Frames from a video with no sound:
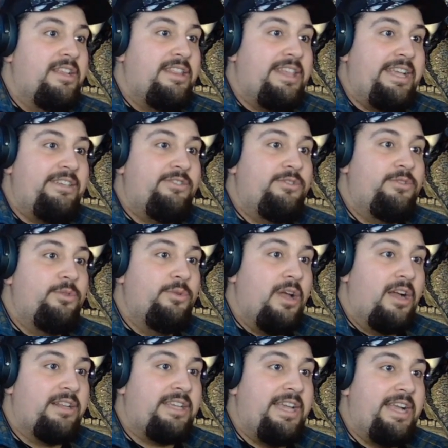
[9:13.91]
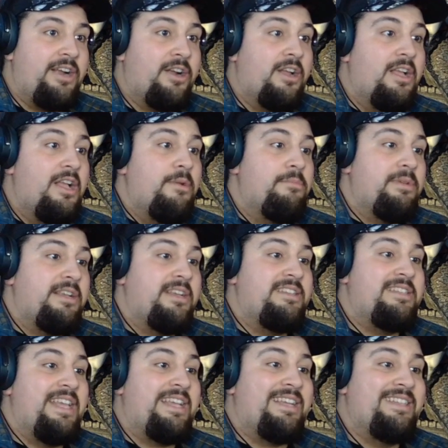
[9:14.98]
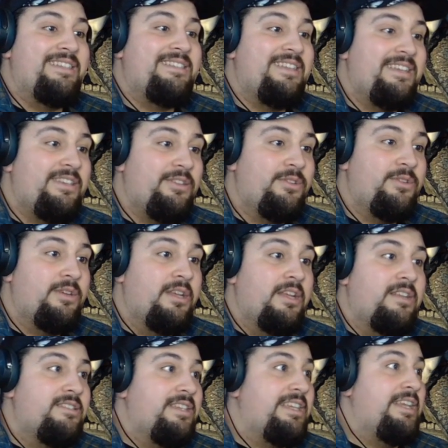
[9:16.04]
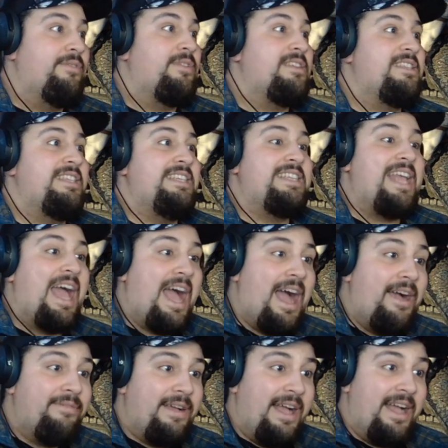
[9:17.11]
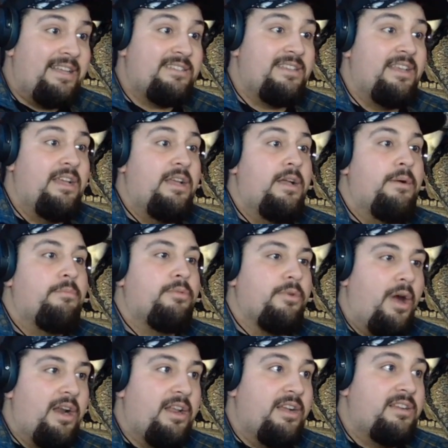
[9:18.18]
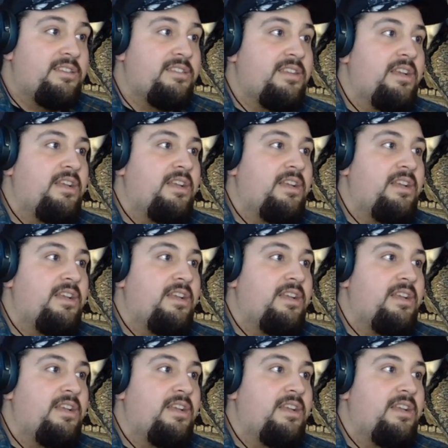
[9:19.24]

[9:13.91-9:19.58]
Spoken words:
they do not care because they continue to give us these half-ass products.